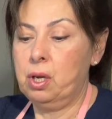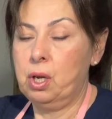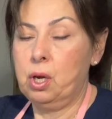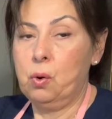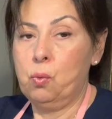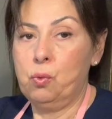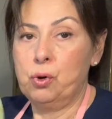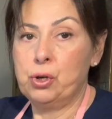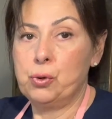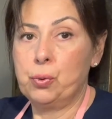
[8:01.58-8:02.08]

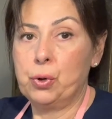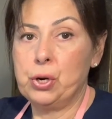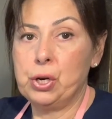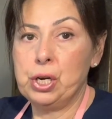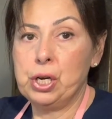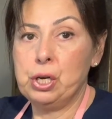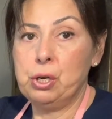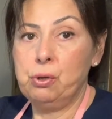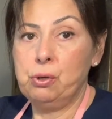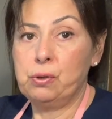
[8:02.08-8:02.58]
which we're going to
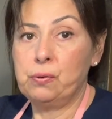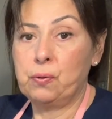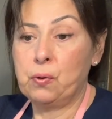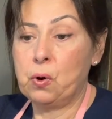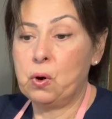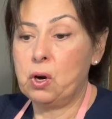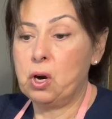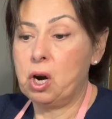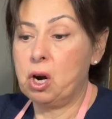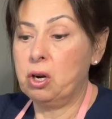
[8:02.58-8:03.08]
use
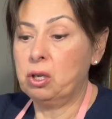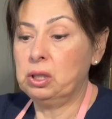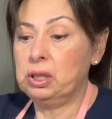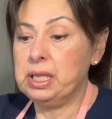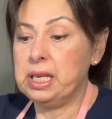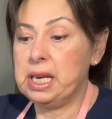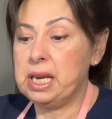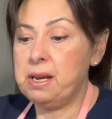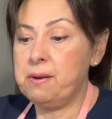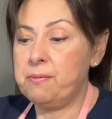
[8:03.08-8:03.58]
for our
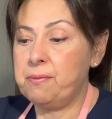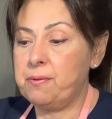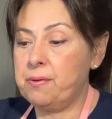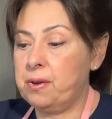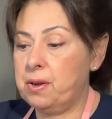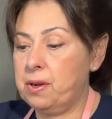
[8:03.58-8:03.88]
leaf